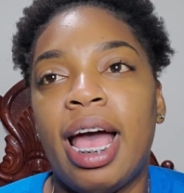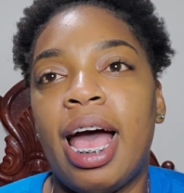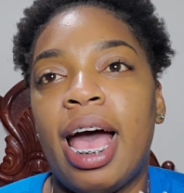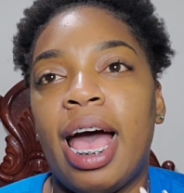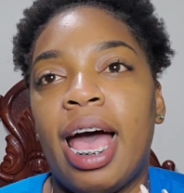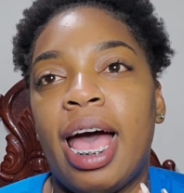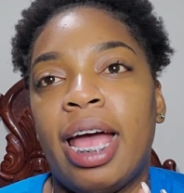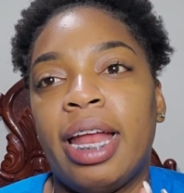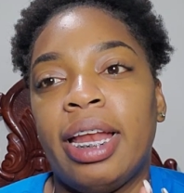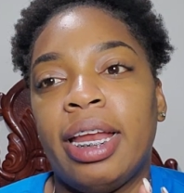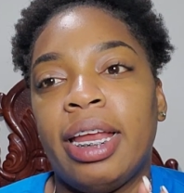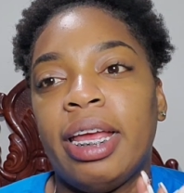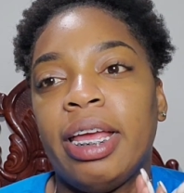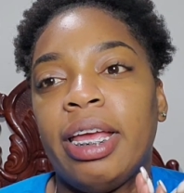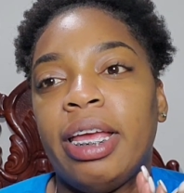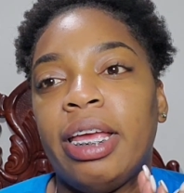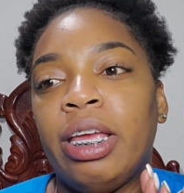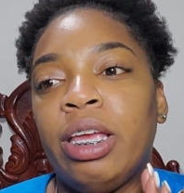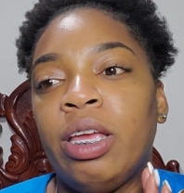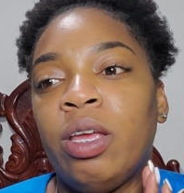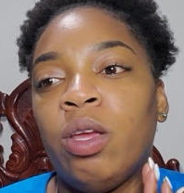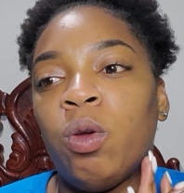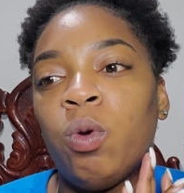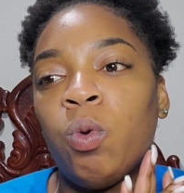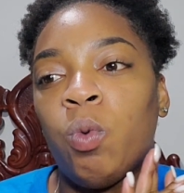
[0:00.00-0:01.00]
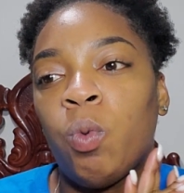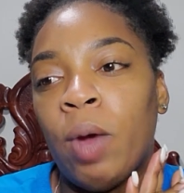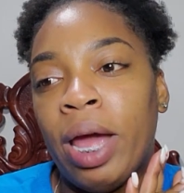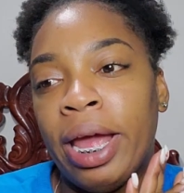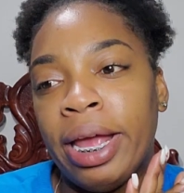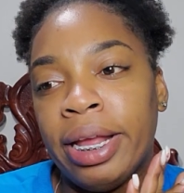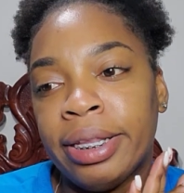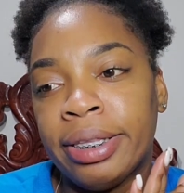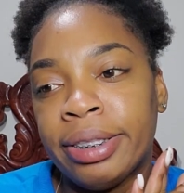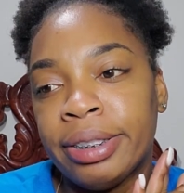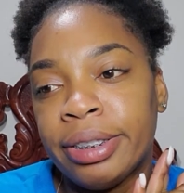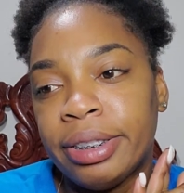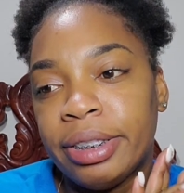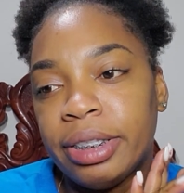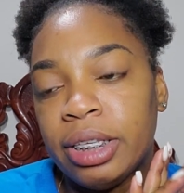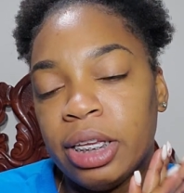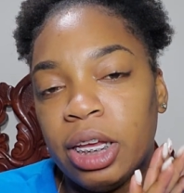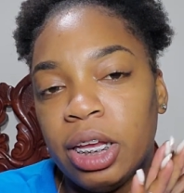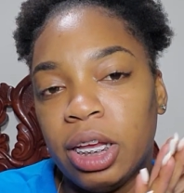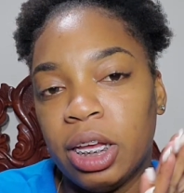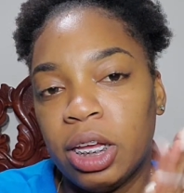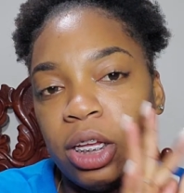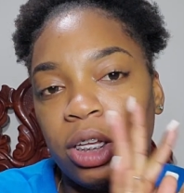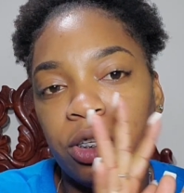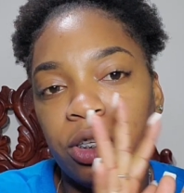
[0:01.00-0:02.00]
And he went
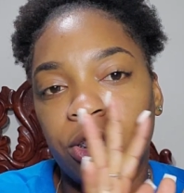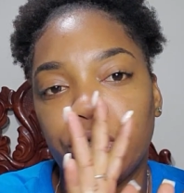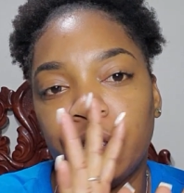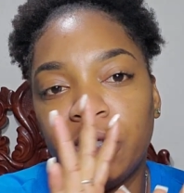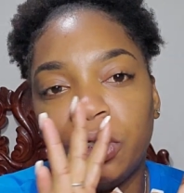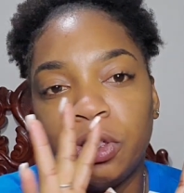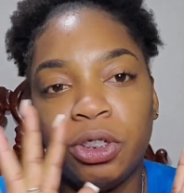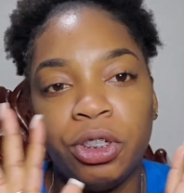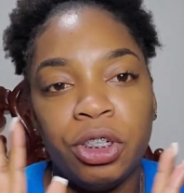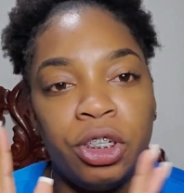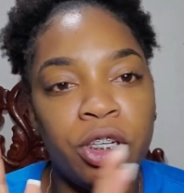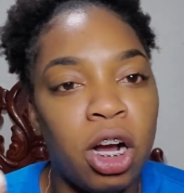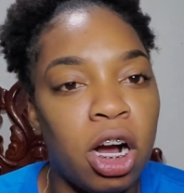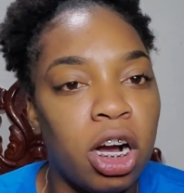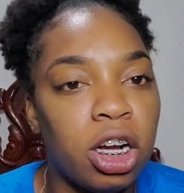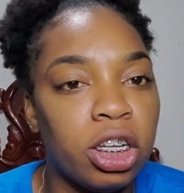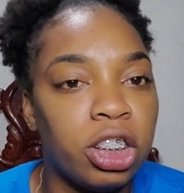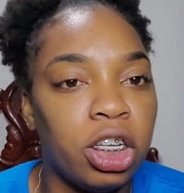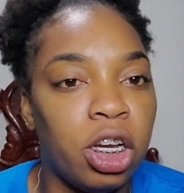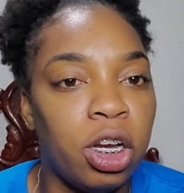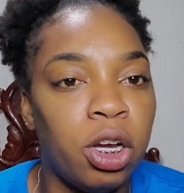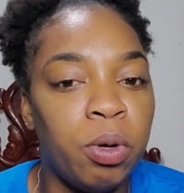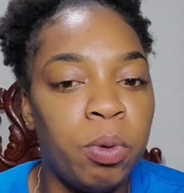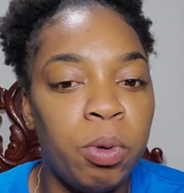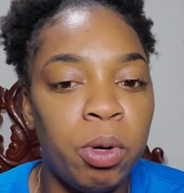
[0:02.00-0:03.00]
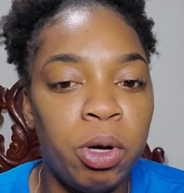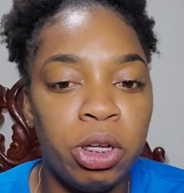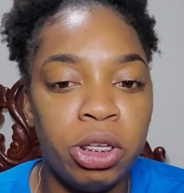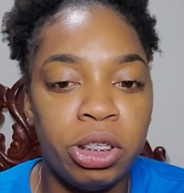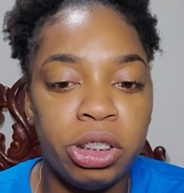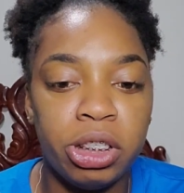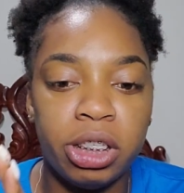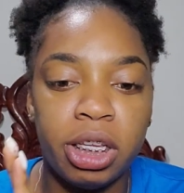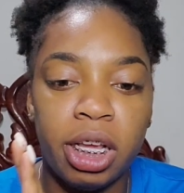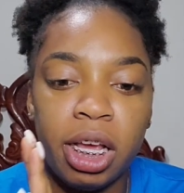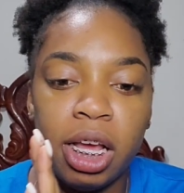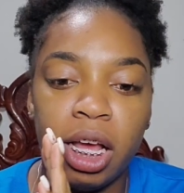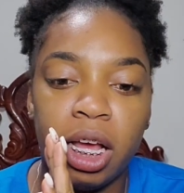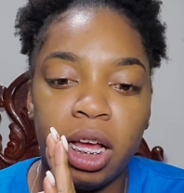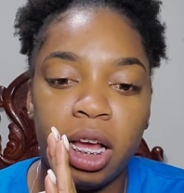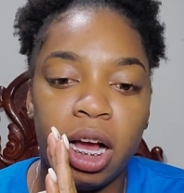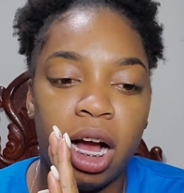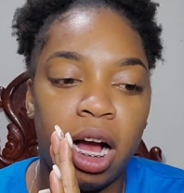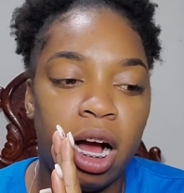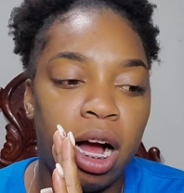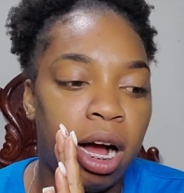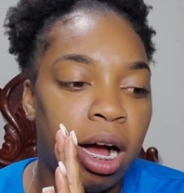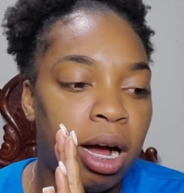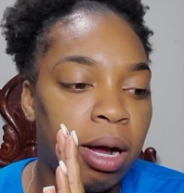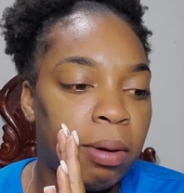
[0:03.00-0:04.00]
to the doctor. He was
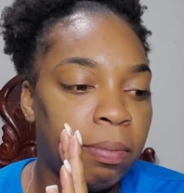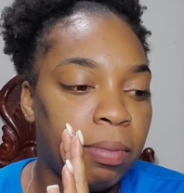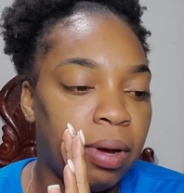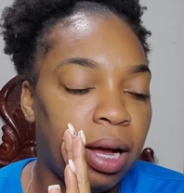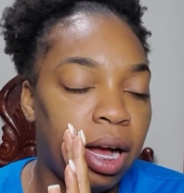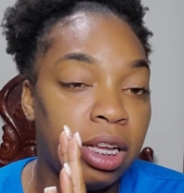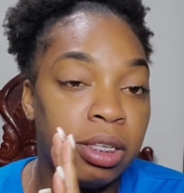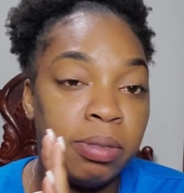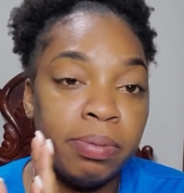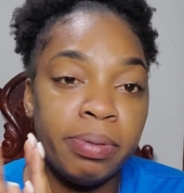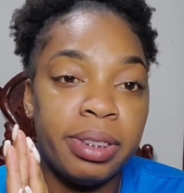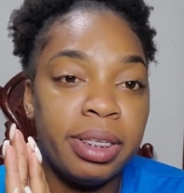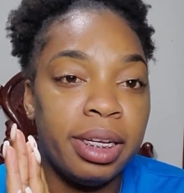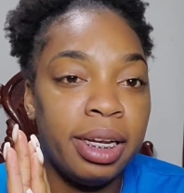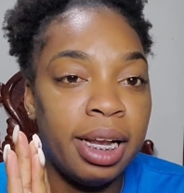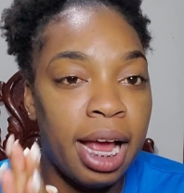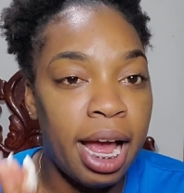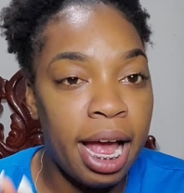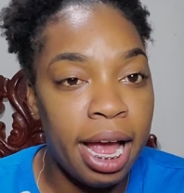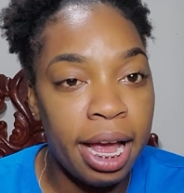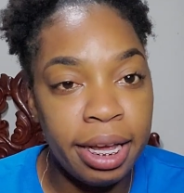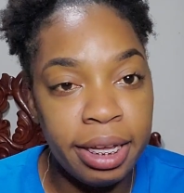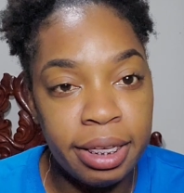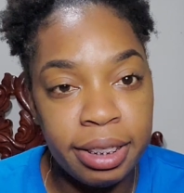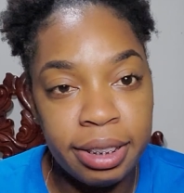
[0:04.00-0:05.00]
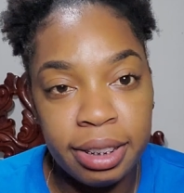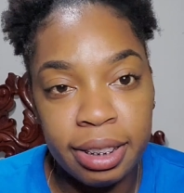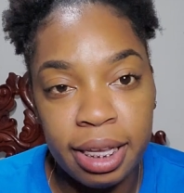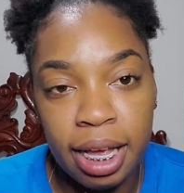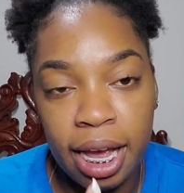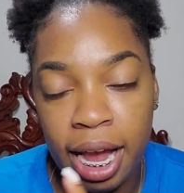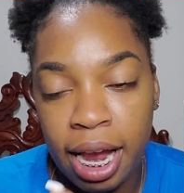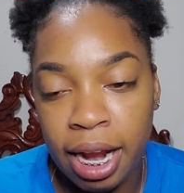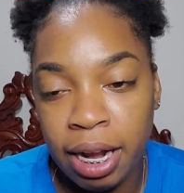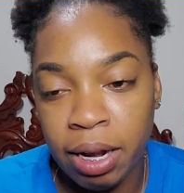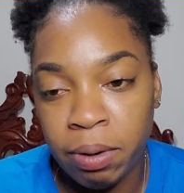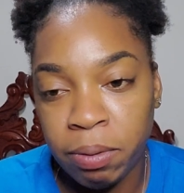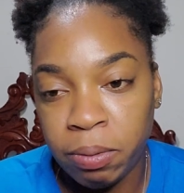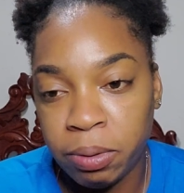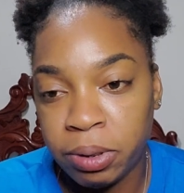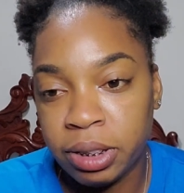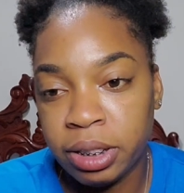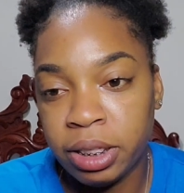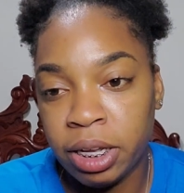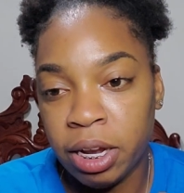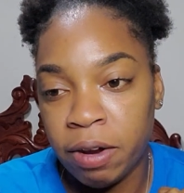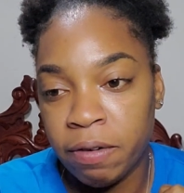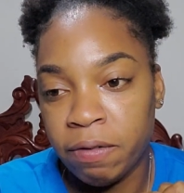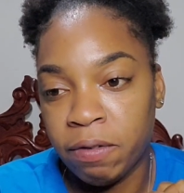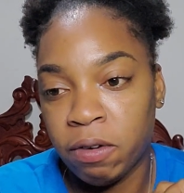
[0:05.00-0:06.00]
hospitalized and was
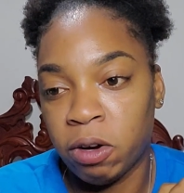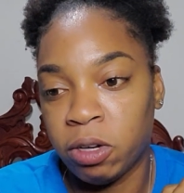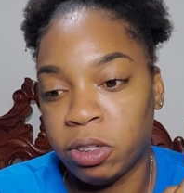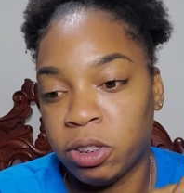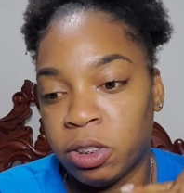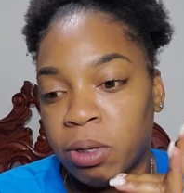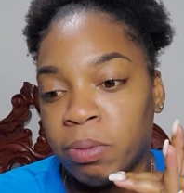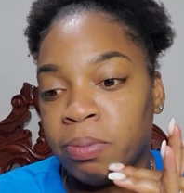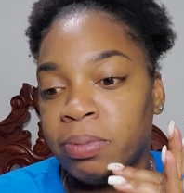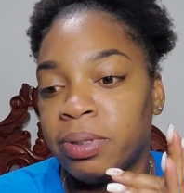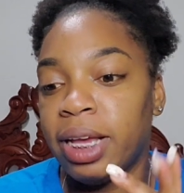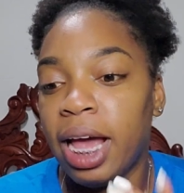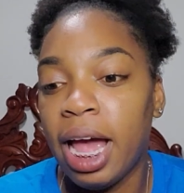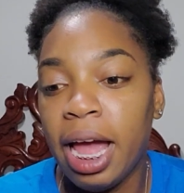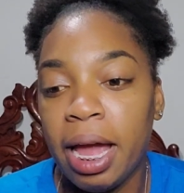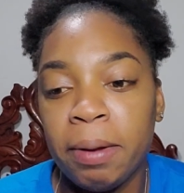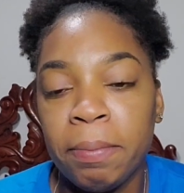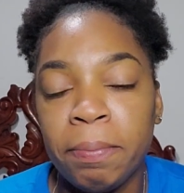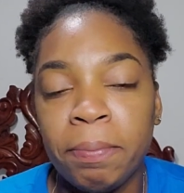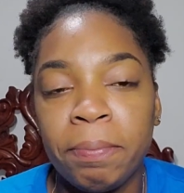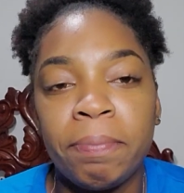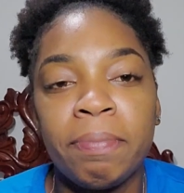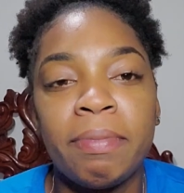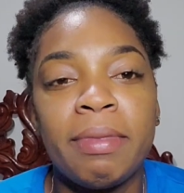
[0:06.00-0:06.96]
there for some time.